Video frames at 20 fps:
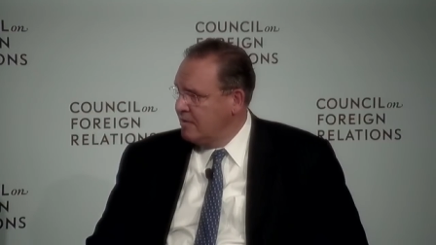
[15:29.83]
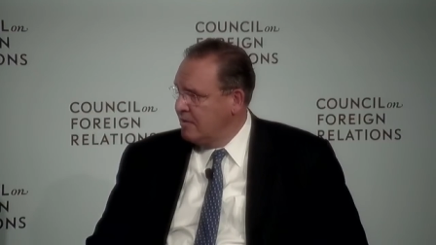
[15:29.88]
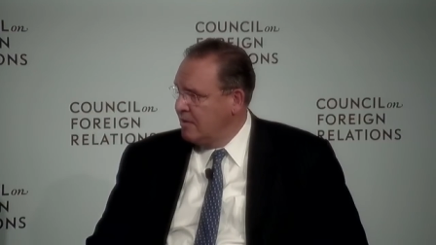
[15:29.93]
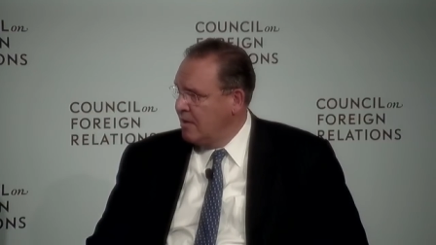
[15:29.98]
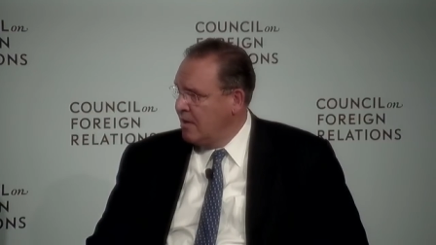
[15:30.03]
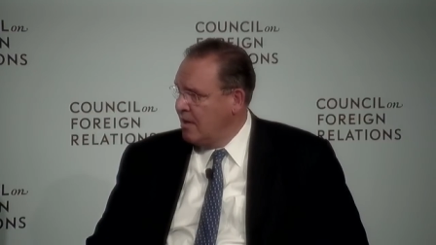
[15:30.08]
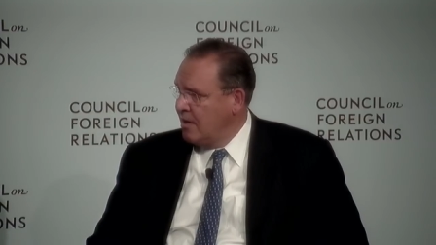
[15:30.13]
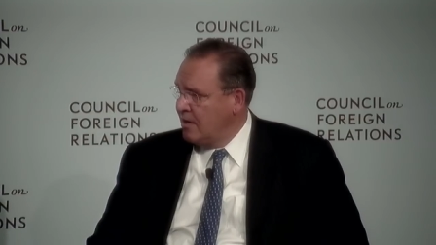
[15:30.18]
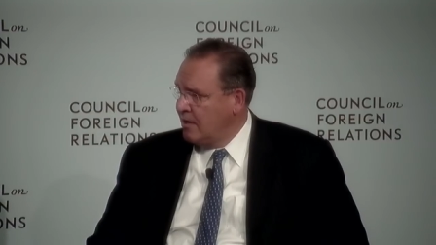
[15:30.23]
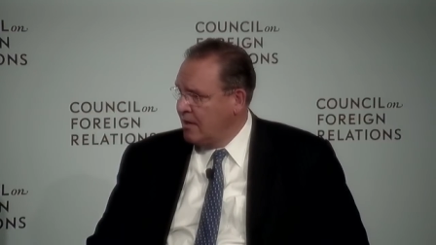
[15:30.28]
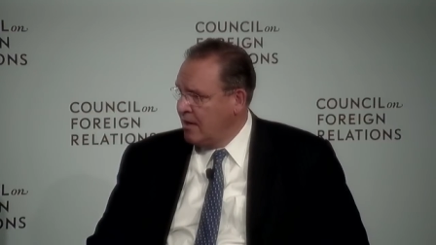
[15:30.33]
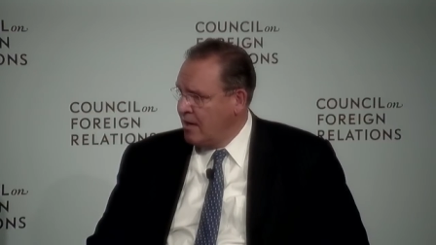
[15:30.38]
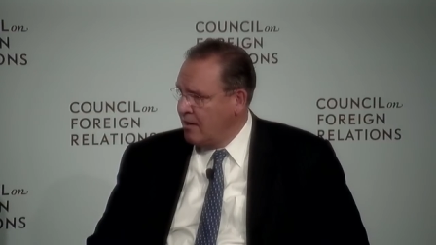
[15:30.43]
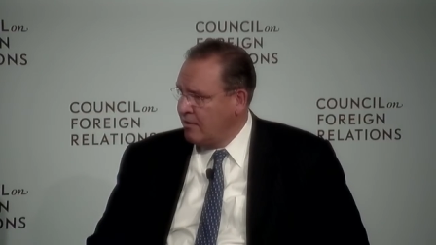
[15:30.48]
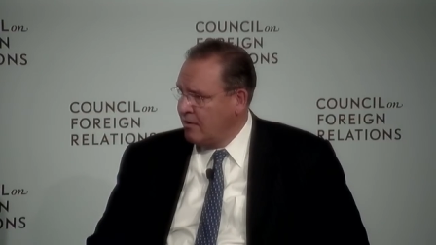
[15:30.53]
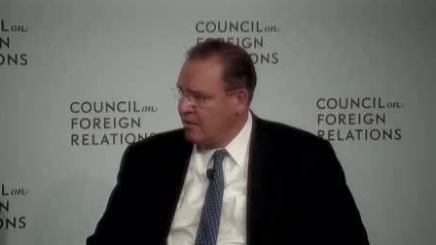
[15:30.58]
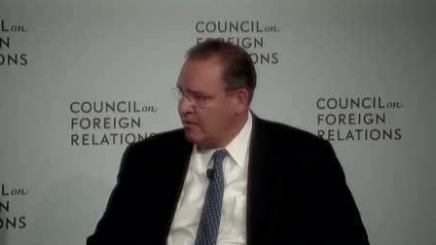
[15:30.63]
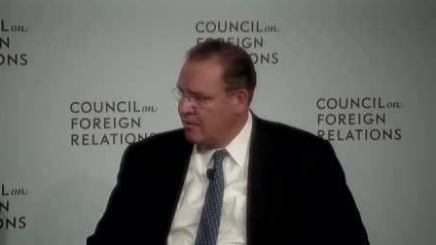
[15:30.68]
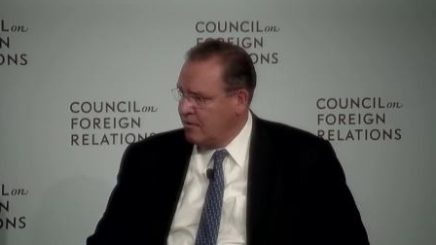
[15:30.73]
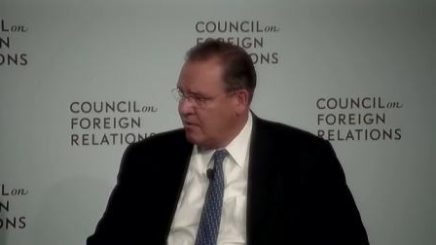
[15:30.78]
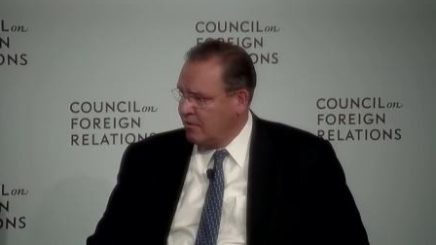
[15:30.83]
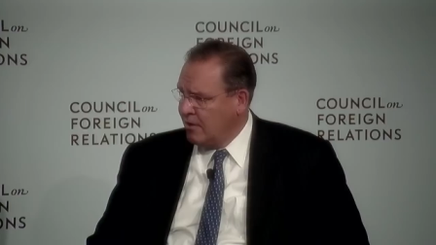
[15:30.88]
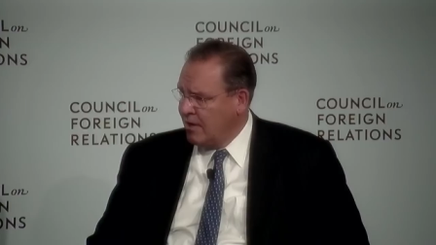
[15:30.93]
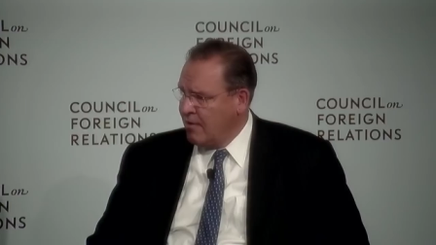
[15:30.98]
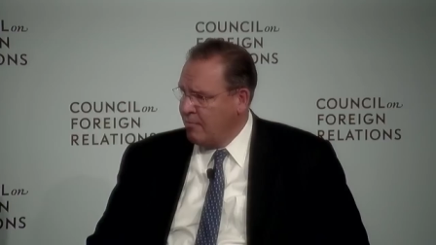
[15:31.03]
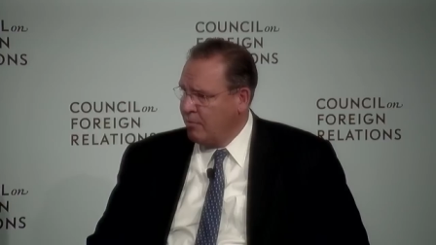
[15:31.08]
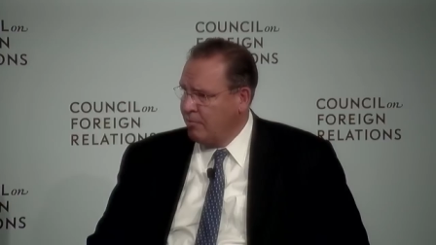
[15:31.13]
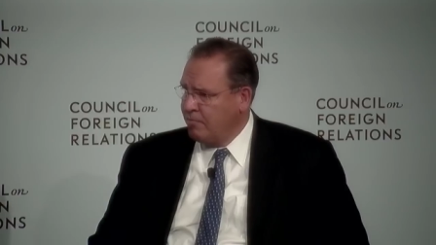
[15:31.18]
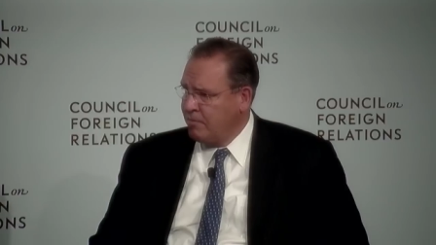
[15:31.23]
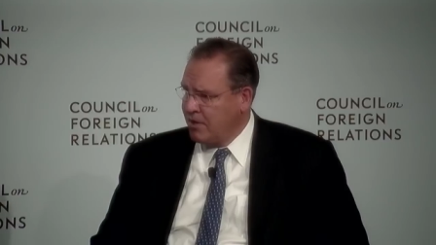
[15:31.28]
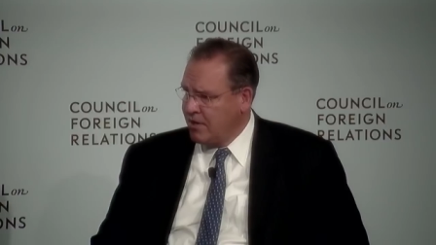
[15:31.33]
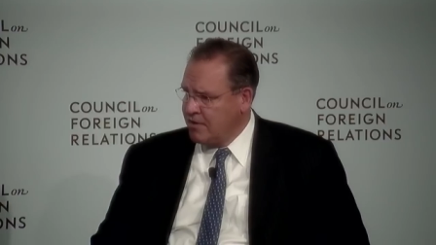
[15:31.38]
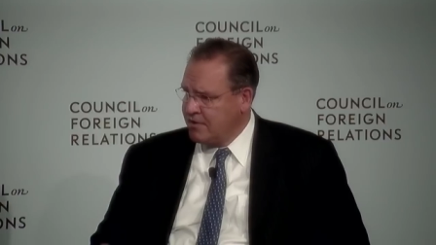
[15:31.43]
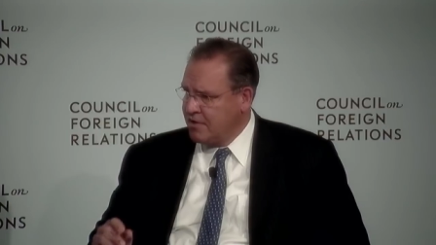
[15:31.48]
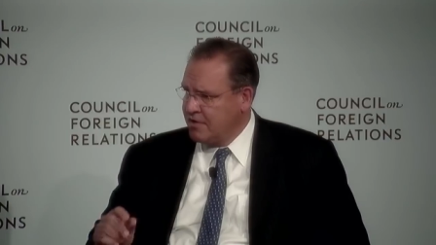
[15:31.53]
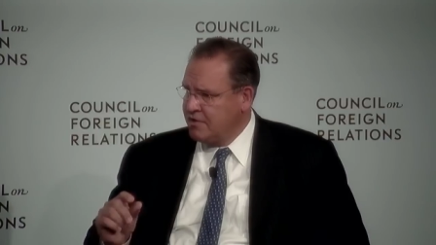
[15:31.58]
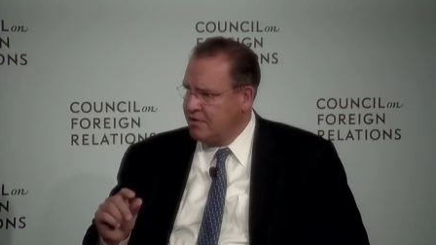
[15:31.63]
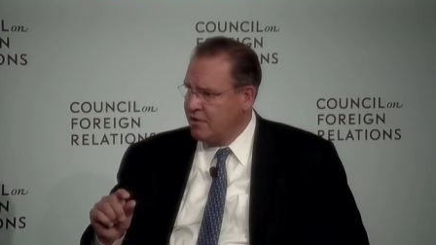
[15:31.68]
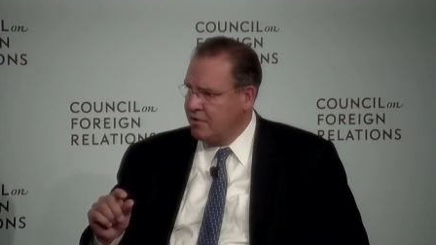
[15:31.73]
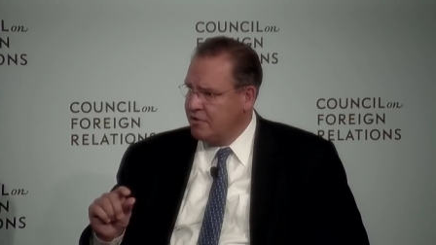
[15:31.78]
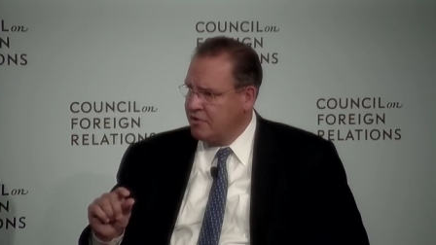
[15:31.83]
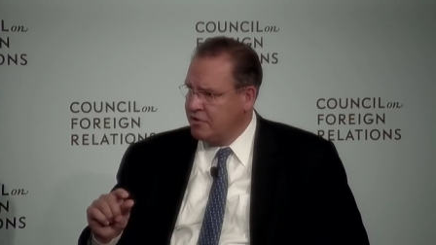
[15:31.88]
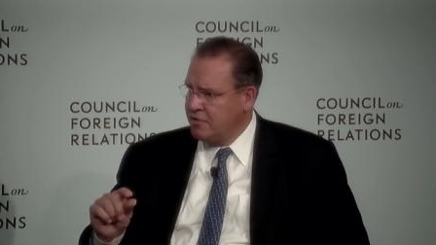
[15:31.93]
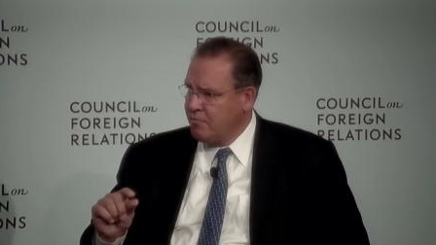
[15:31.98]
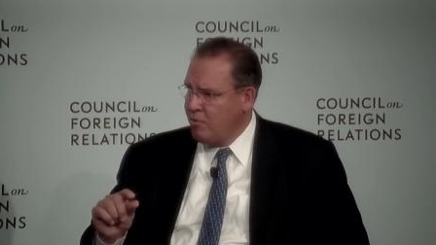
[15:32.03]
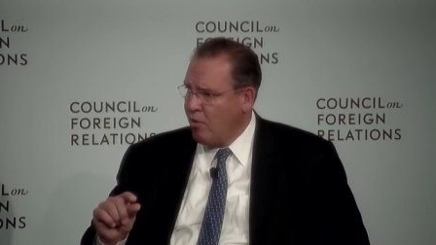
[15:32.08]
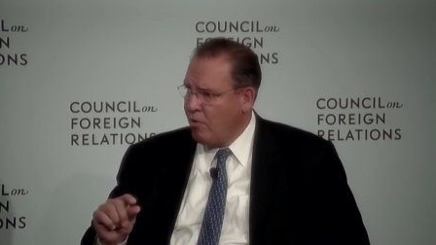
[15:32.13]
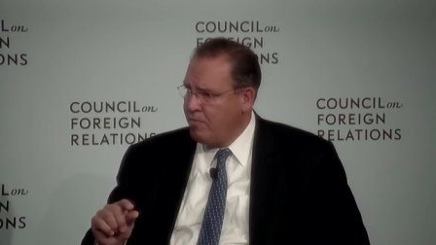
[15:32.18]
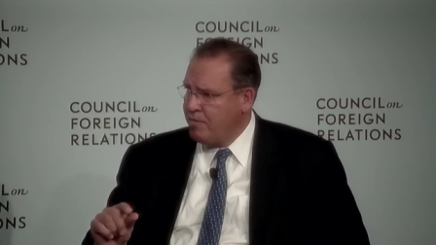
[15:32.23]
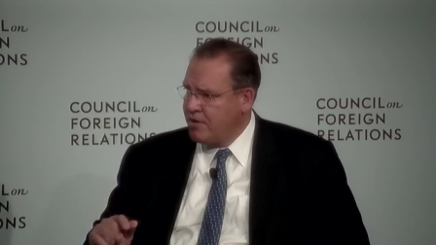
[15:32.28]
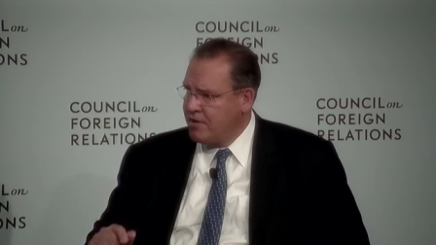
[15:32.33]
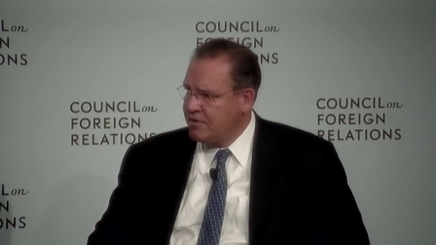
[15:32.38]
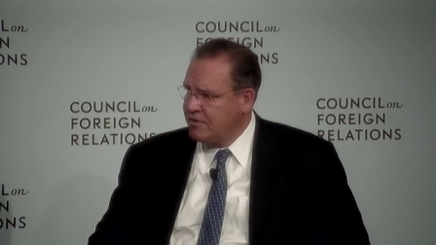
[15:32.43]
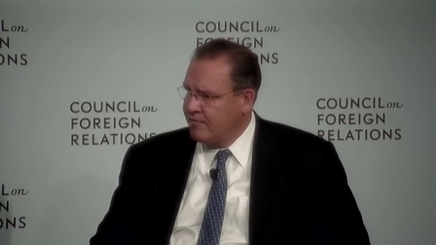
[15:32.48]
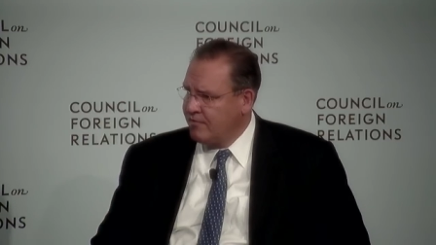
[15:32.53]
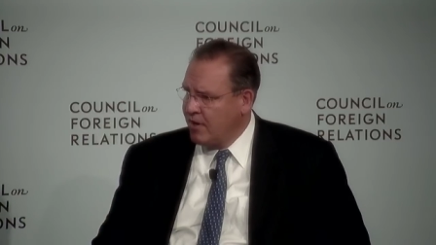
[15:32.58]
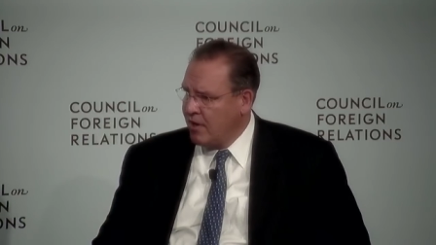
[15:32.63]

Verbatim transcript: And again, the, the labor, because it's such a small piece of an